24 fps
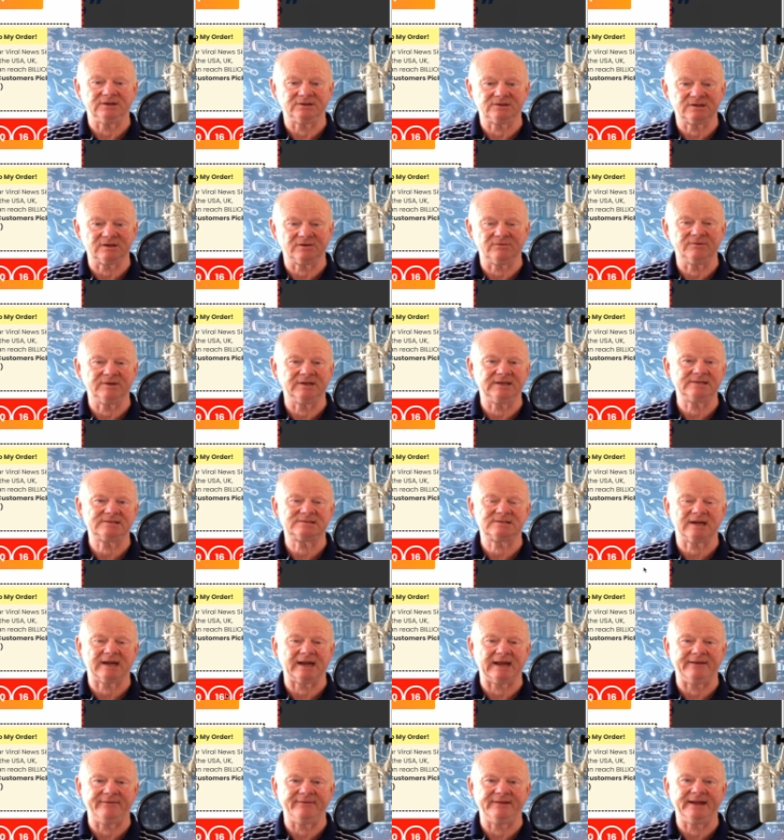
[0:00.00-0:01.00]
do need to
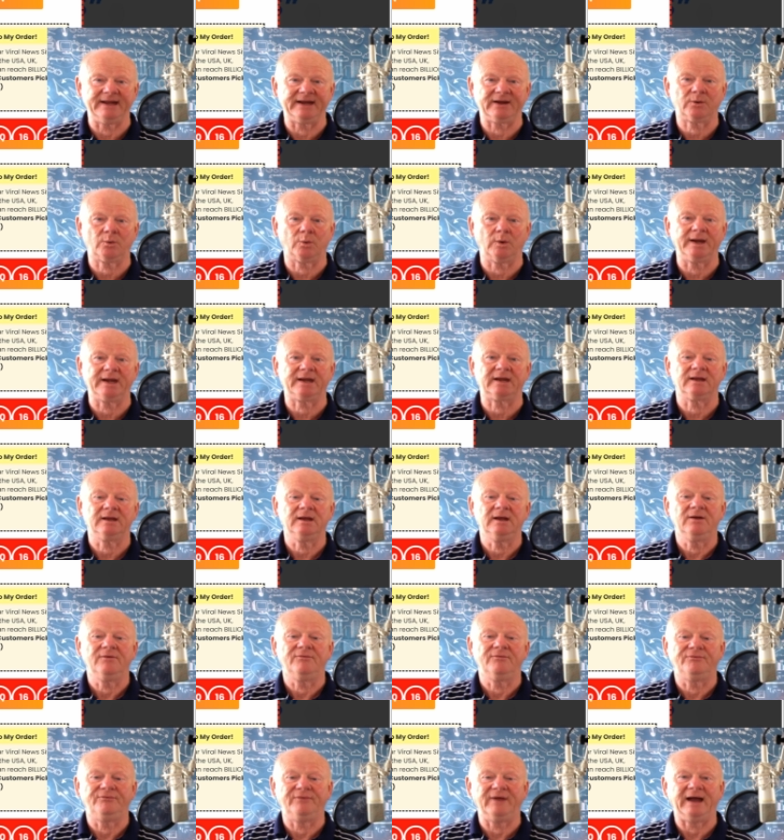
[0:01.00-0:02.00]
get there quick.
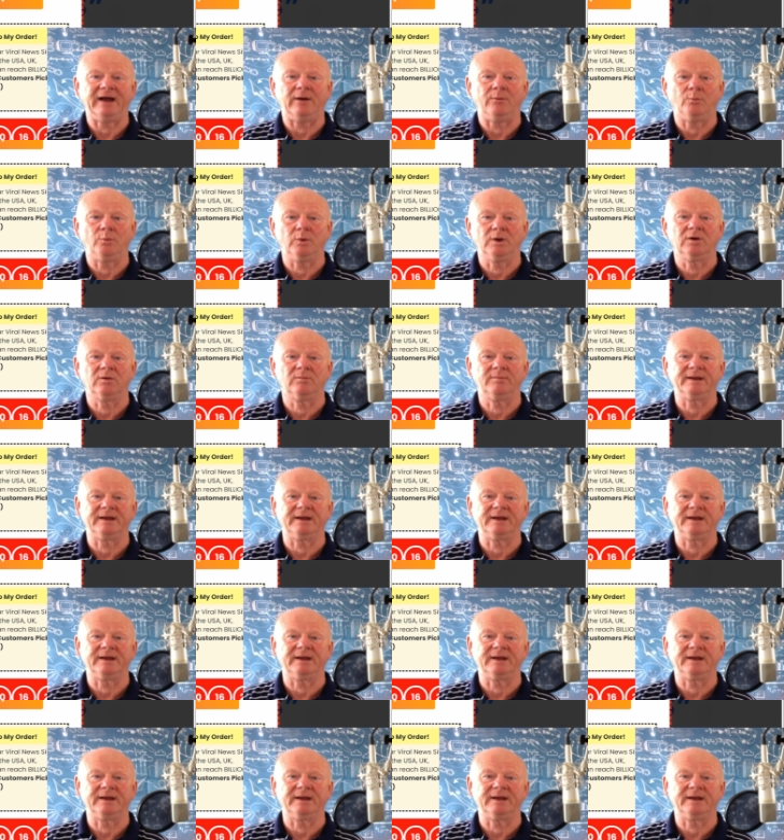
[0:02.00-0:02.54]
That will be